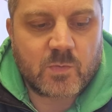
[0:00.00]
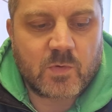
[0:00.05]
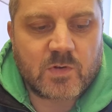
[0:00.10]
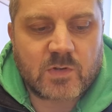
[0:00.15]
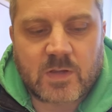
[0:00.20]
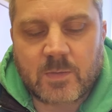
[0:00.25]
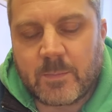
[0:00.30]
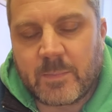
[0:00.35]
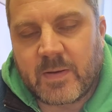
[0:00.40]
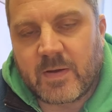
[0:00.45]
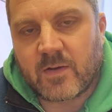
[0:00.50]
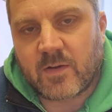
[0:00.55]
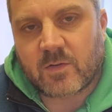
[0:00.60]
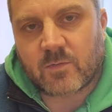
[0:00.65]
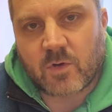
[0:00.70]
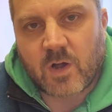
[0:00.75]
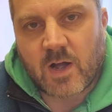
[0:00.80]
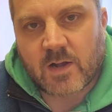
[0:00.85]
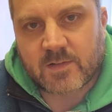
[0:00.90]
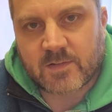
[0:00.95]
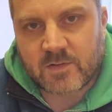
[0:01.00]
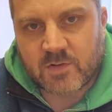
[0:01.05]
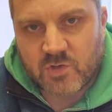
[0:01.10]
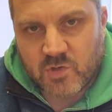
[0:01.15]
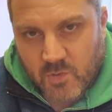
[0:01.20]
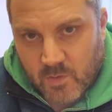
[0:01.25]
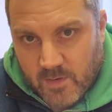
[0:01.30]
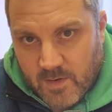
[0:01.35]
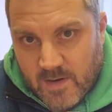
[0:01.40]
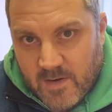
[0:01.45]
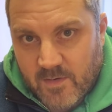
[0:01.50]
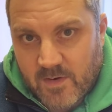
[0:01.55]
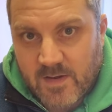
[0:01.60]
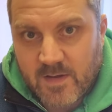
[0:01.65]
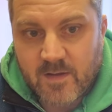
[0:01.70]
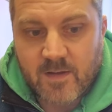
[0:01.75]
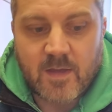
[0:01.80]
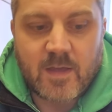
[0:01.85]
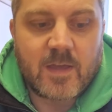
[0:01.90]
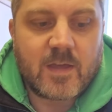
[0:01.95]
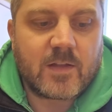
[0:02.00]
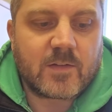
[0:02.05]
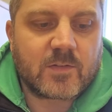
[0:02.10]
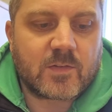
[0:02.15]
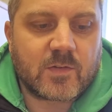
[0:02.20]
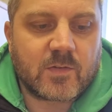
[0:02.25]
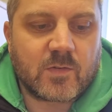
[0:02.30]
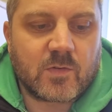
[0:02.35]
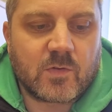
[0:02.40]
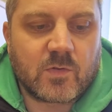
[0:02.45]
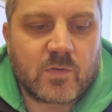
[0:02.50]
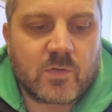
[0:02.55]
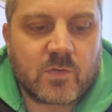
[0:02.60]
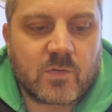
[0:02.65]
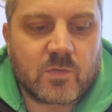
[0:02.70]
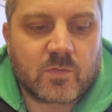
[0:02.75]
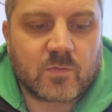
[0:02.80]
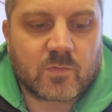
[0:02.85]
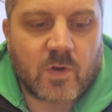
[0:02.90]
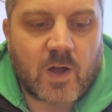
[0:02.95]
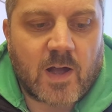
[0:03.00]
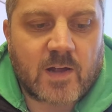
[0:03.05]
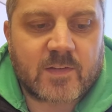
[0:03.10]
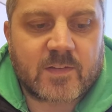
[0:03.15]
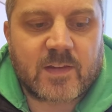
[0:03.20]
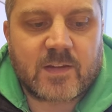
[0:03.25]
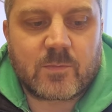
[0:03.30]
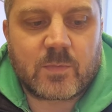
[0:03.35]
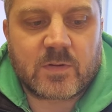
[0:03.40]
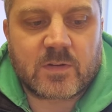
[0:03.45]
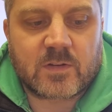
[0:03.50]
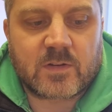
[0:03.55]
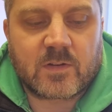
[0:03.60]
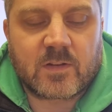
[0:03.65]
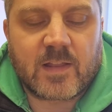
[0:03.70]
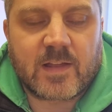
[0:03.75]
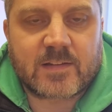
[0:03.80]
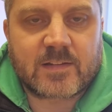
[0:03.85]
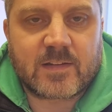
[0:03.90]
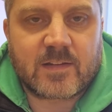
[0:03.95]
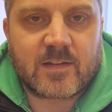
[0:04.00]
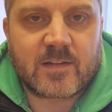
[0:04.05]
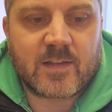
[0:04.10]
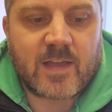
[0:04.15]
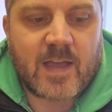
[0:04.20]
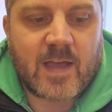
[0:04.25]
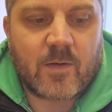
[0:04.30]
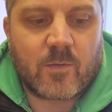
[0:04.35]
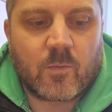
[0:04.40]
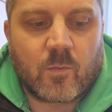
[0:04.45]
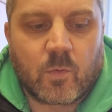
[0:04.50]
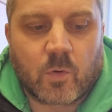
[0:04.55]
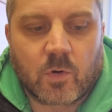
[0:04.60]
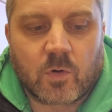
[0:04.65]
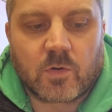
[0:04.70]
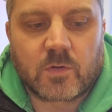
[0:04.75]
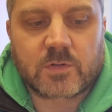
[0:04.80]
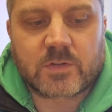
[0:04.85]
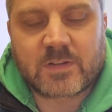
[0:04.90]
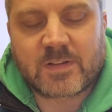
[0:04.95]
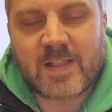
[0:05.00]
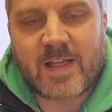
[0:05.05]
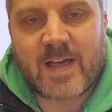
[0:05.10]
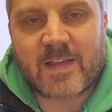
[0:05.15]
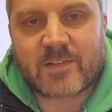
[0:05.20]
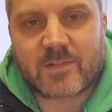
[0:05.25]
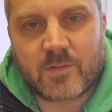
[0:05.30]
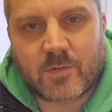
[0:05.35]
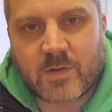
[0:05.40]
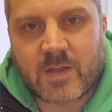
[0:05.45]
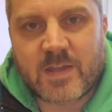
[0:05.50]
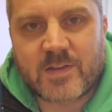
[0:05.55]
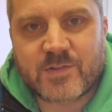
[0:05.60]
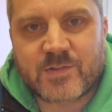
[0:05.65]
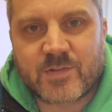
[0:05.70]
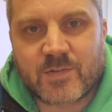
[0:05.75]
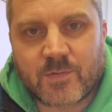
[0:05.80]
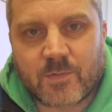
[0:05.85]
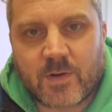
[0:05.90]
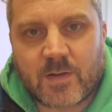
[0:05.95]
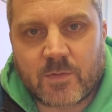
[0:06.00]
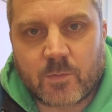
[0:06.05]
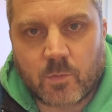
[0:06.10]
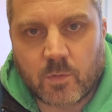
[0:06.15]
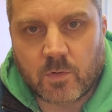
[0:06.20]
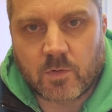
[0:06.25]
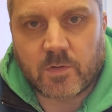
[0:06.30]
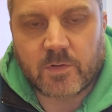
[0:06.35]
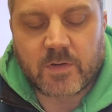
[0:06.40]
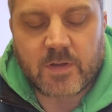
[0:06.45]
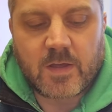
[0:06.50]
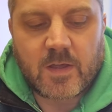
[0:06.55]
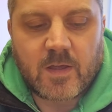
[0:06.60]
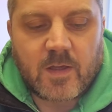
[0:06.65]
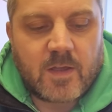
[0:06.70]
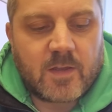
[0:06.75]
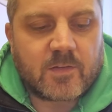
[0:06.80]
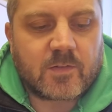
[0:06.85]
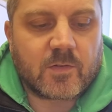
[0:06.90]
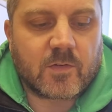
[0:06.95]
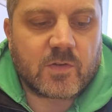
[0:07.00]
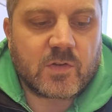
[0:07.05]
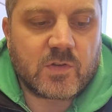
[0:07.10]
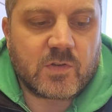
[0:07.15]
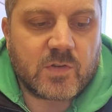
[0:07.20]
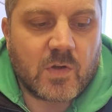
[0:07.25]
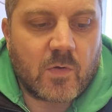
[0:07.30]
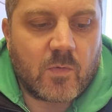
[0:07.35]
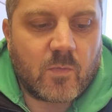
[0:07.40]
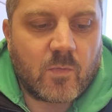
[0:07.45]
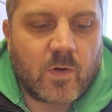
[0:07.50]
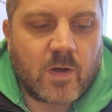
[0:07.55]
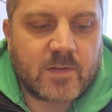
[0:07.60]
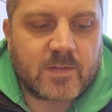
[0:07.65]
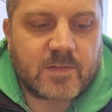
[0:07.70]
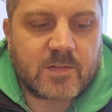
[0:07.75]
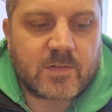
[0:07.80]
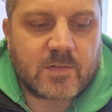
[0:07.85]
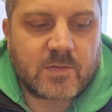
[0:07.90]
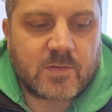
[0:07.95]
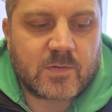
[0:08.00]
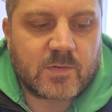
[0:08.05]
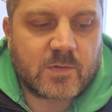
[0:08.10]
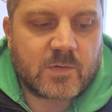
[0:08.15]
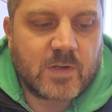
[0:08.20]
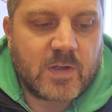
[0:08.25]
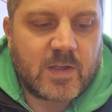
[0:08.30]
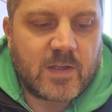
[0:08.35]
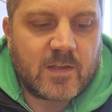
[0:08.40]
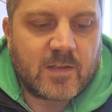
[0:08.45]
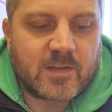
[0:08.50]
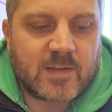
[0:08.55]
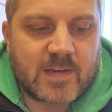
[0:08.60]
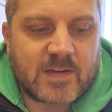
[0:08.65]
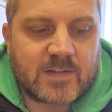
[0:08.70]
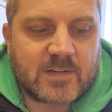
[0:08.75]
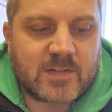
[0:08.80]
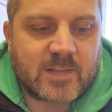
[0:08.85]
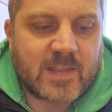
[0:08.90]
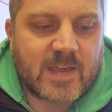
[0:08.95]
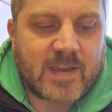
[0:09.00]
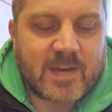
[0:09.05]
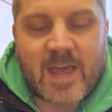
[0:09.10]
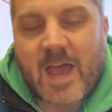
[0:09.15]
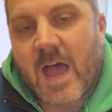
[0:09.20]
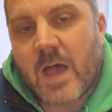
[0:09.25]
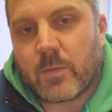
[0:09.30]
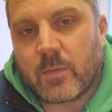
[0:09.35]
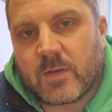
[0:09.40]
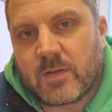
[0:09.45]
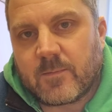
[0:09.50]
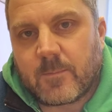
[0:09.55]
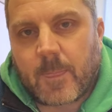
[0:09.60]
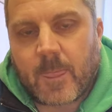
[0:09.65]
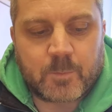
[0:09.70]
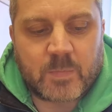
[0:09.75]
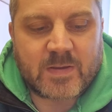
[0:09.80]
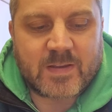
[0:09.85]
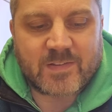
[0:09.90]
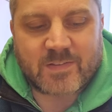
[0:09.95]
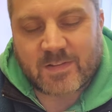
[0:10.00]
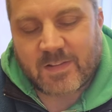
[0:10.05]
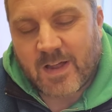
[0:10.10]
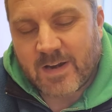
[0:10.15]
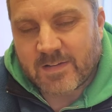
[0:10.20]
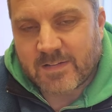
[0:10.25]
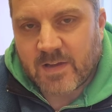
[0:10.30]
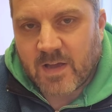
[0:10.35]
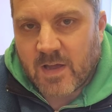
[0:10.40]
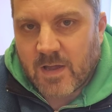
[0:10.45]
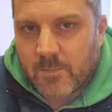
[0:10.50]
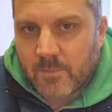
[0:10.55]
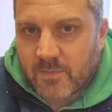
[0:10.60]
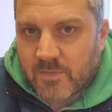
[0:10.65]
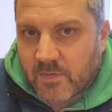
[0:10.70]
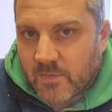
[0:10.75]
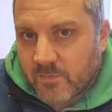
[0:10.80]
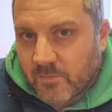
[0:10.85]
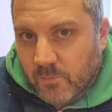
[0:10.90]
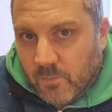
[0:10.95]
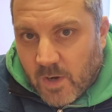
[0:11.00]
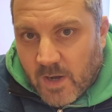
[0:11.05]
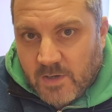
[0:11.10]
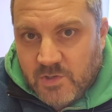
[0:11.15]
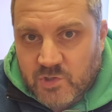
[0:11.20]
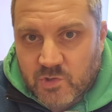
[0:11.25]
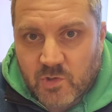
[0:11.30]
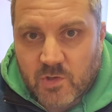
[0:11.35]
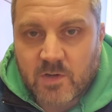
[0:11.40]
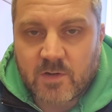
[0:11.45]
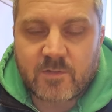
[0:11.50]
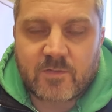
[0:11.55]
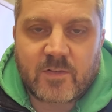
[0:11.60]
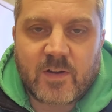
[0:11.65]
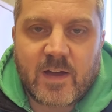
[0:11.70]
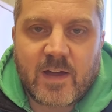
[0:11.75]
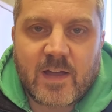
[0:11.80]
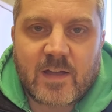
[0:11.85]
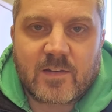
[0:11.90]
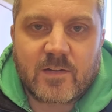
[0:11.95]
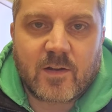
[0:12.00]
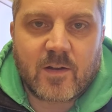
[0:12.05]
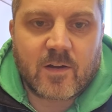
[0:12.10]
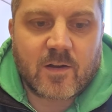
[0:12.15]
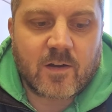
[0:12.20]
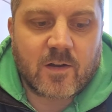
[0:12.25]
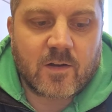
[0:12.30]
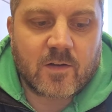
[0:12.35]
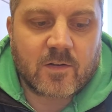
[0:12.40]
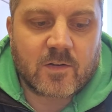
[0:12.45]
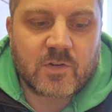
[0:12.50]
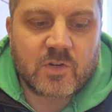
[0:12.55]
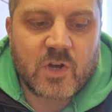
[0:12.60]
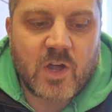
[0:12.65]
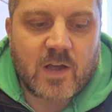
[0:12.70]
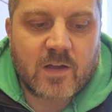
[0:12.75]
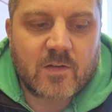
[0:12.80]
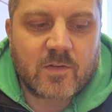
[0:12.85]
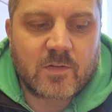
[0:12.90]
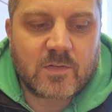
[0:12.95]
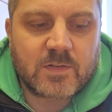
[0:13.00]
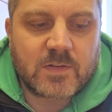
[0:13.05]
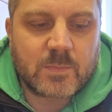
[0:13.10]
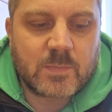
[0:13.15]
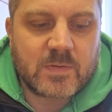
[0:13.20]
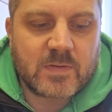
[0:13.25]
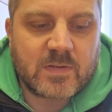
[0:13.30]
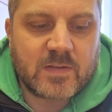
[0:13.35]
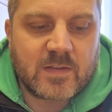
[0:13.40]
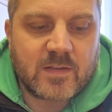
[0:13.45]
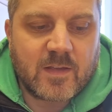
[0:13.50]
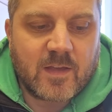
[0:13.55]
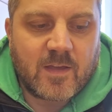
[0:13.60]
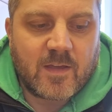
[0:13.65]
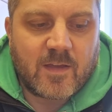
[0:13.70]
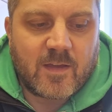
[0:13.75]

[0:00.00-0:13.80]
when comparing rocks in your area to rocks that have been collected at world-class locations around the world. So you don't want to get into that habit because a lot of times the rocks you're going to find are not going to be